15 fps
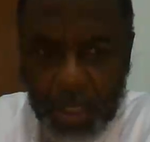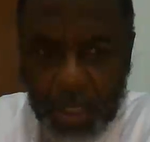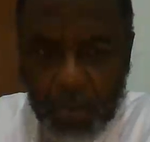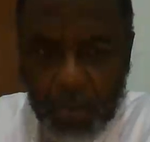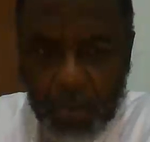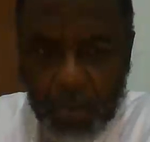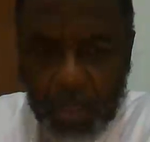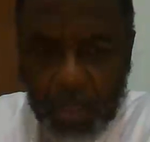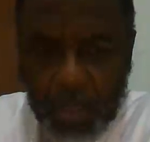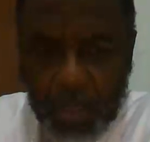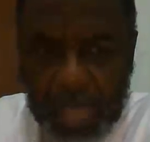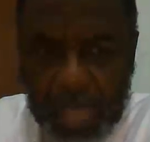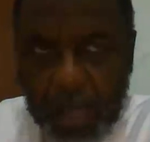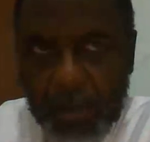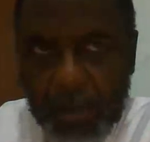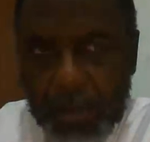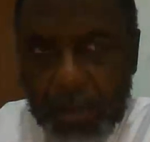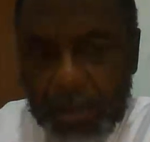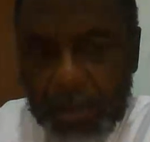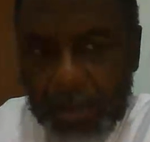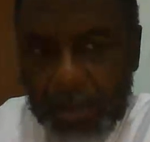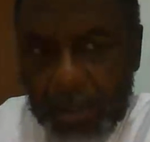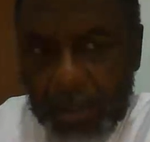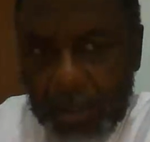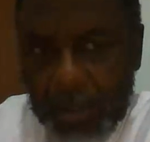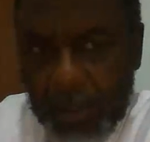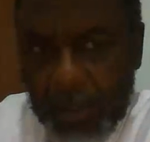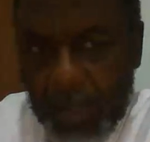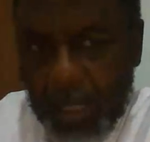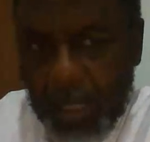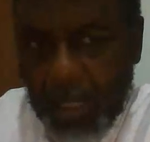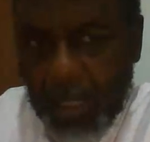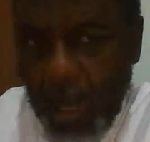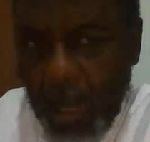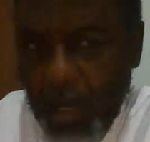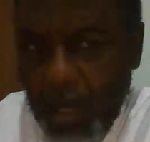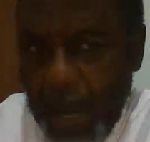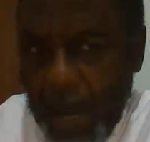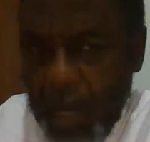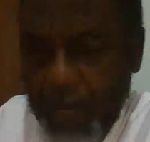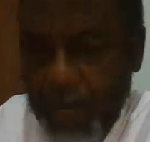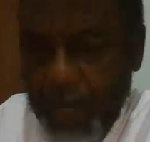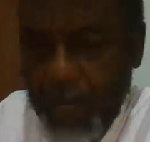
was not waiting as he talked about in the book of